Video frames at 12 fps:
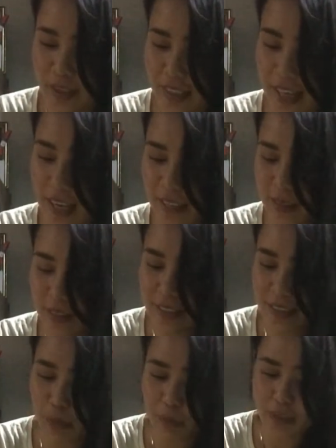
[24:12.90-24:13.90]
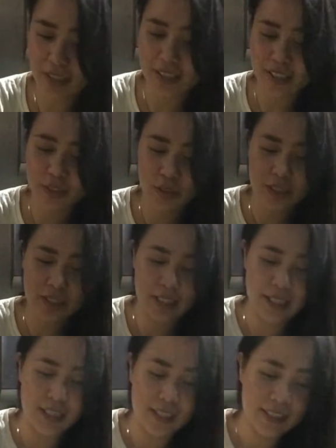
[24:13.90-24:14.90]
Yes, this is something
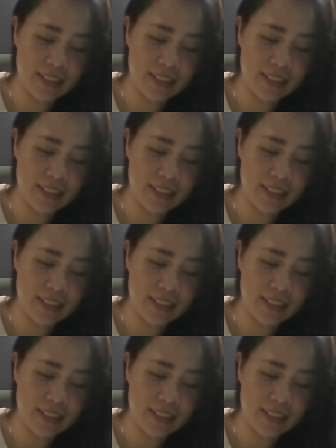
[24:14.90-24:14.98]
interesting.